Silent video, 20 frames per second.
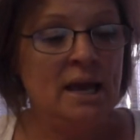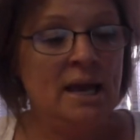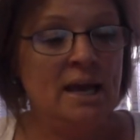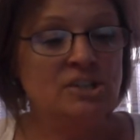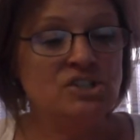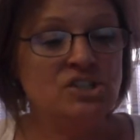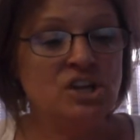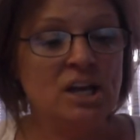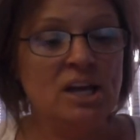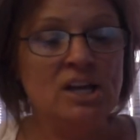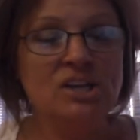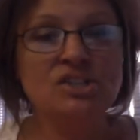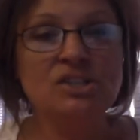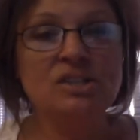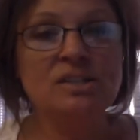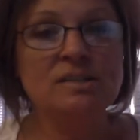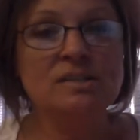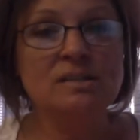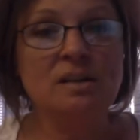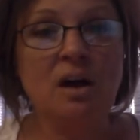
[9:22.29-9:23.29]

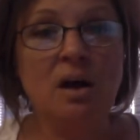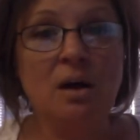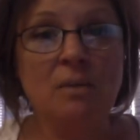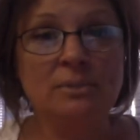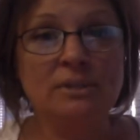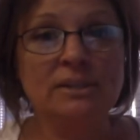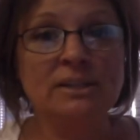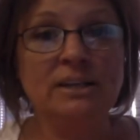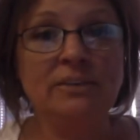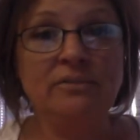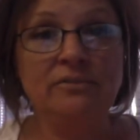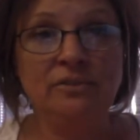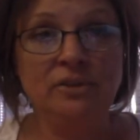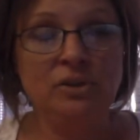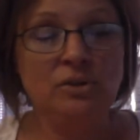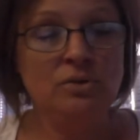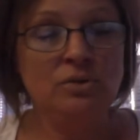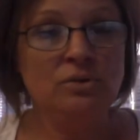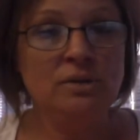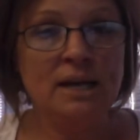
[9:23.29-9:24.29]
Education is commonly
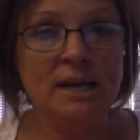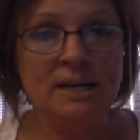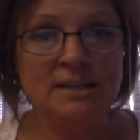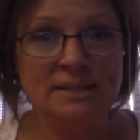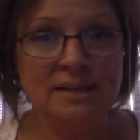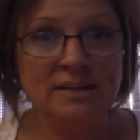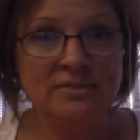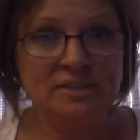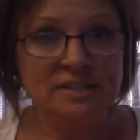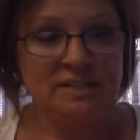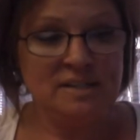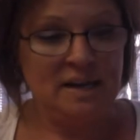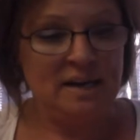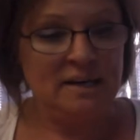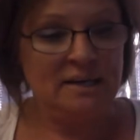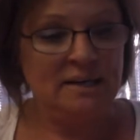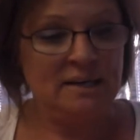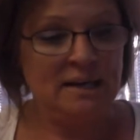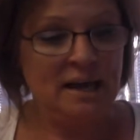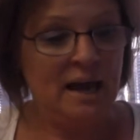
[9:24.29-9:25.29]
viewed, as I've
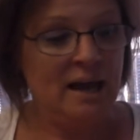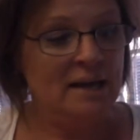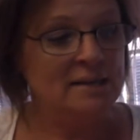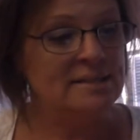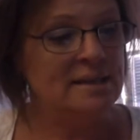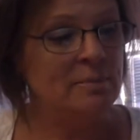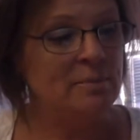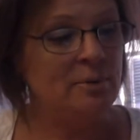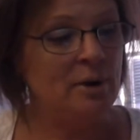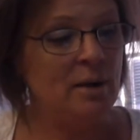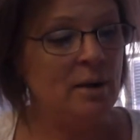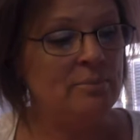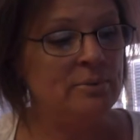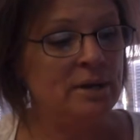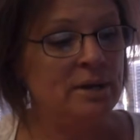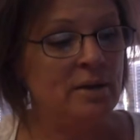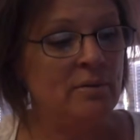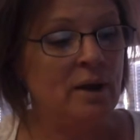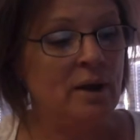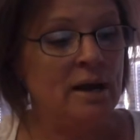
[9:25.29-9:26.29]
stated, as a
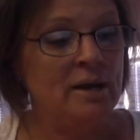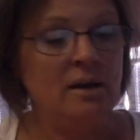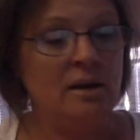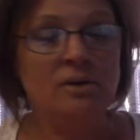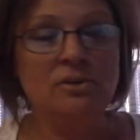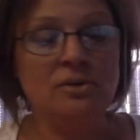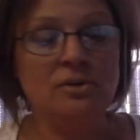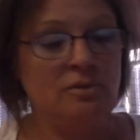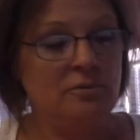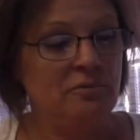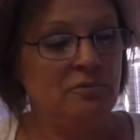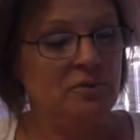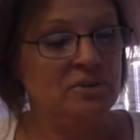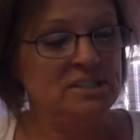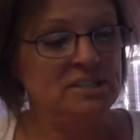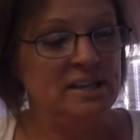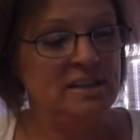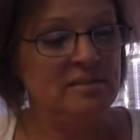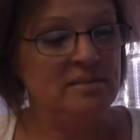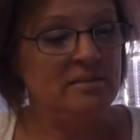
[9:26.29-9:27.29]
property right under the
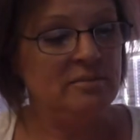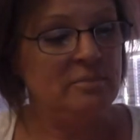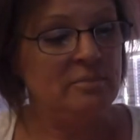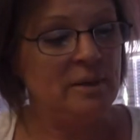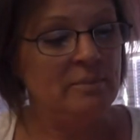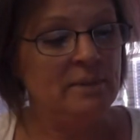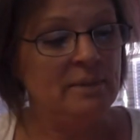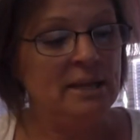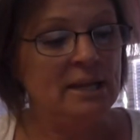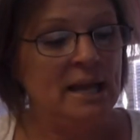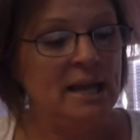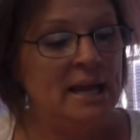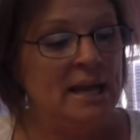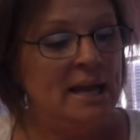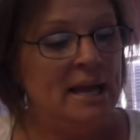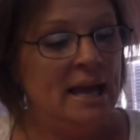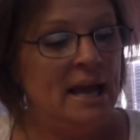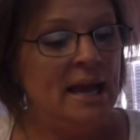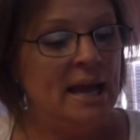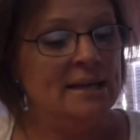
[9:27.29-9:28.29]
14th Amendment,
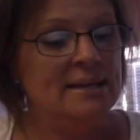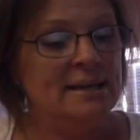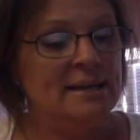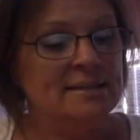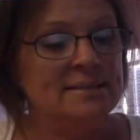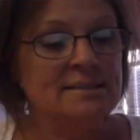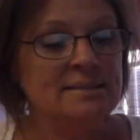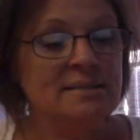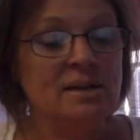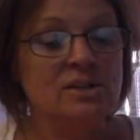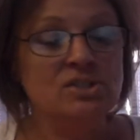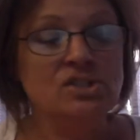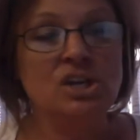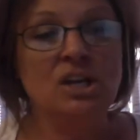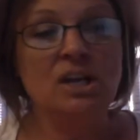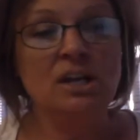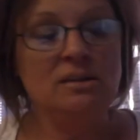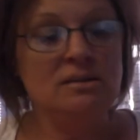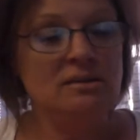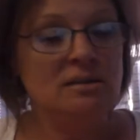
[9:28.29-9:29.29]
and as such
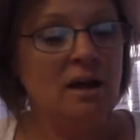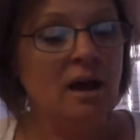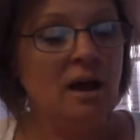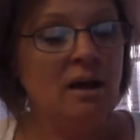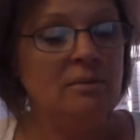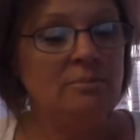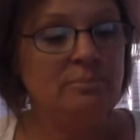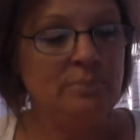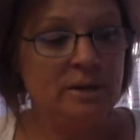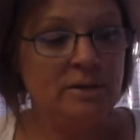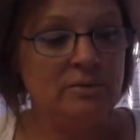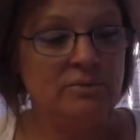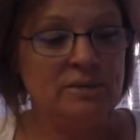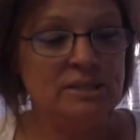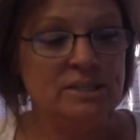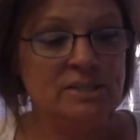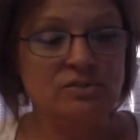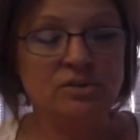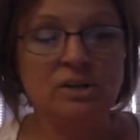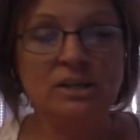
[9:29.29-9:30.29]
cannot be
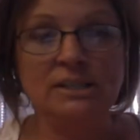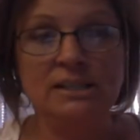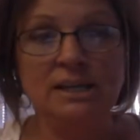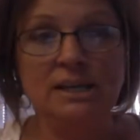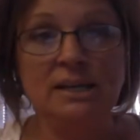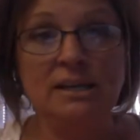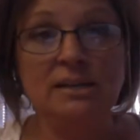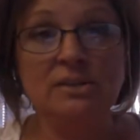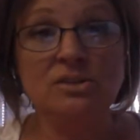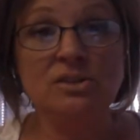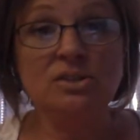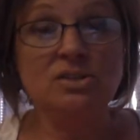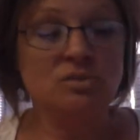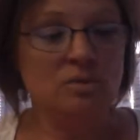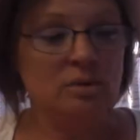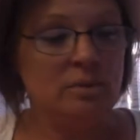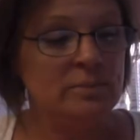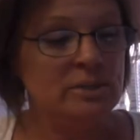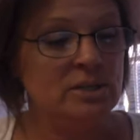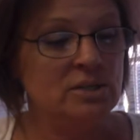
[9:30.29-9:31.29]
restricted in
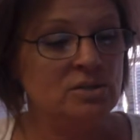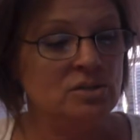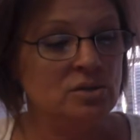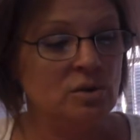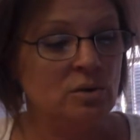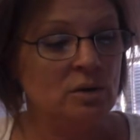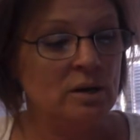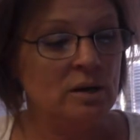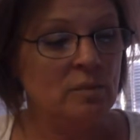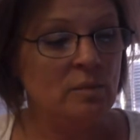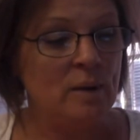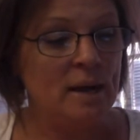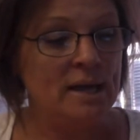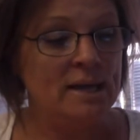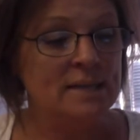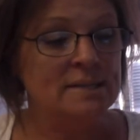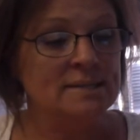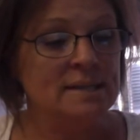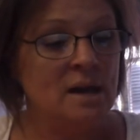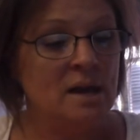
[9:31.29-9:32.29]
discriminatory
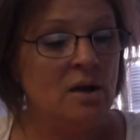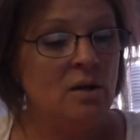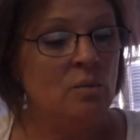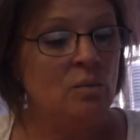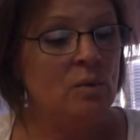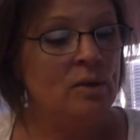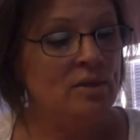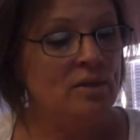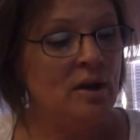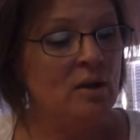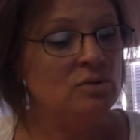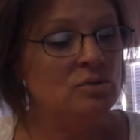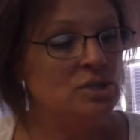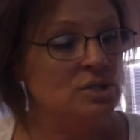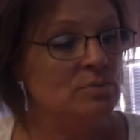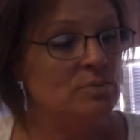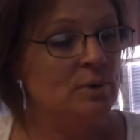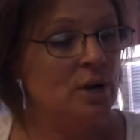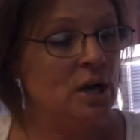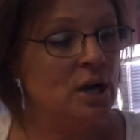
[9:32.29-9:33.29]
ways without
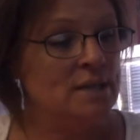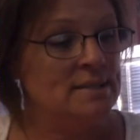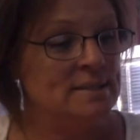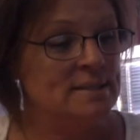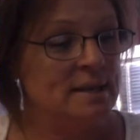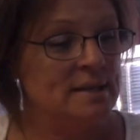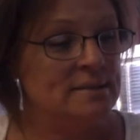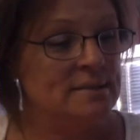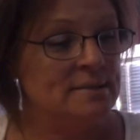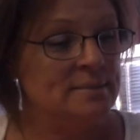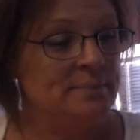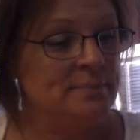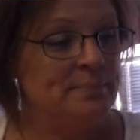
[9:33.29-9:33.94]
due process.